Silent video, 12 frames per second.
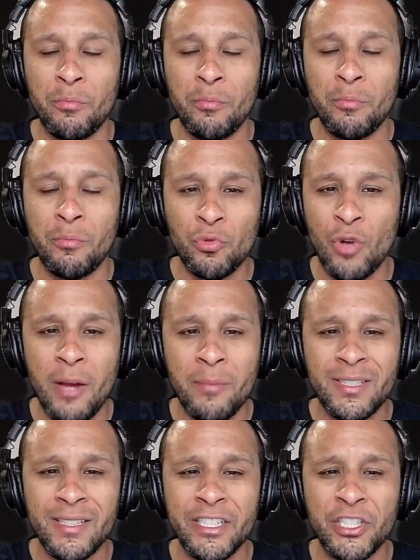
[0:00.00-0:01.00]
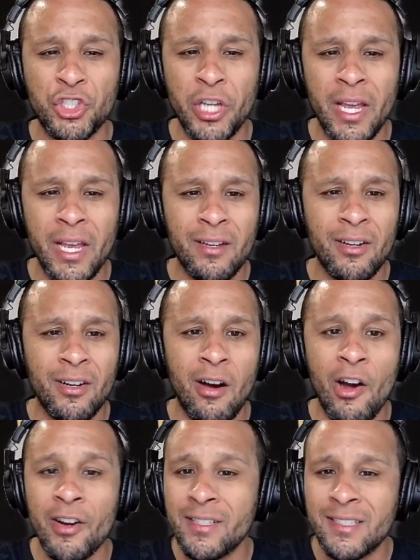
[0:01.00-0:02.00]
Robinson in check,
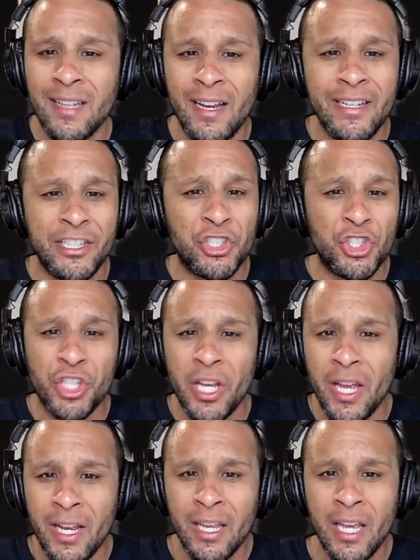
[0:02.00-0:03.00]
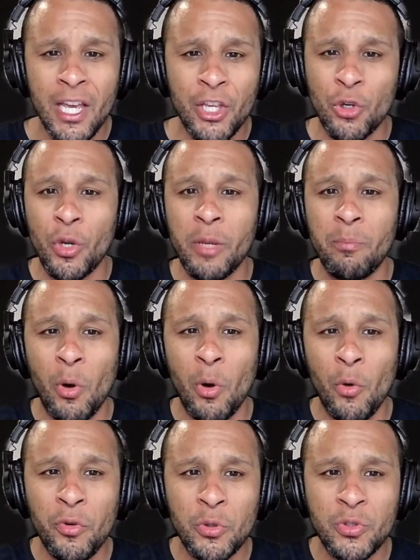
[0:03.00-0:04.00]
Hartenstein in check.
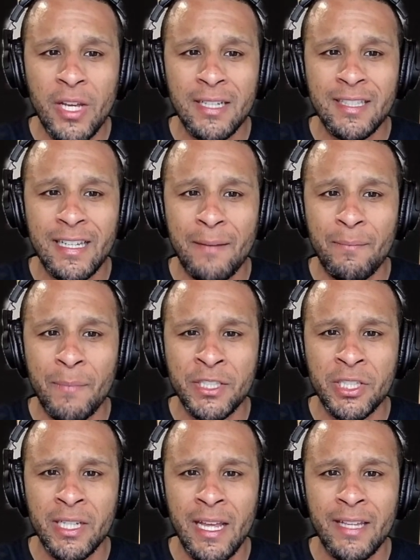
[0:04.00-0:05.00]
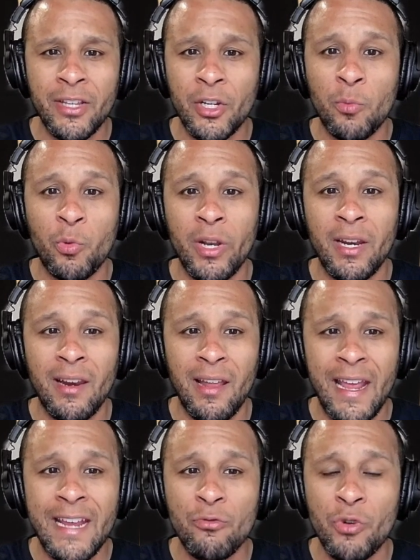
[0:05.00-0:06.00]
Both of those guys that I mentioned ended up with
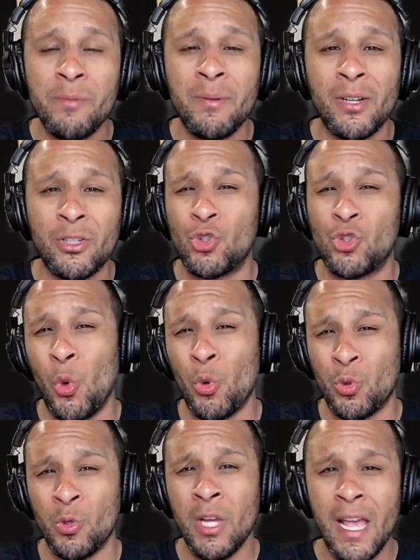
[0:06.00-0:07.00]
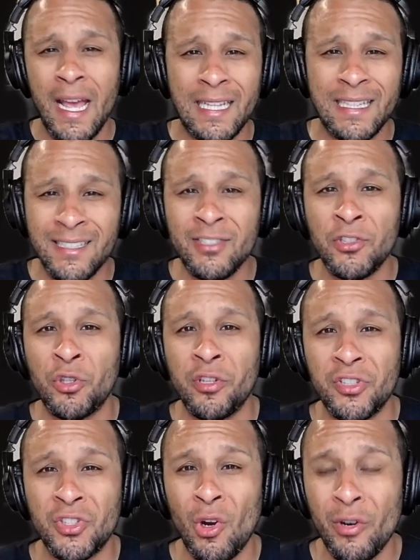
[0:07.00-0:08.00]
8 rebounds total, and these are
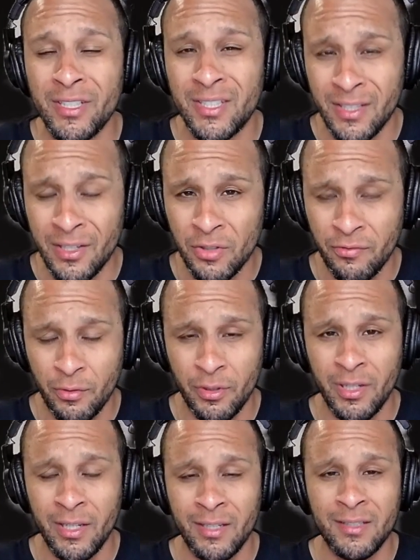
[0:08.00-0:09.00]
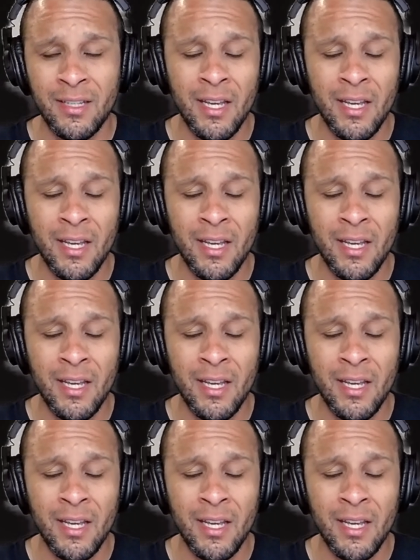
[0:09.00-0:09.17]
the starting centers for the Knicks.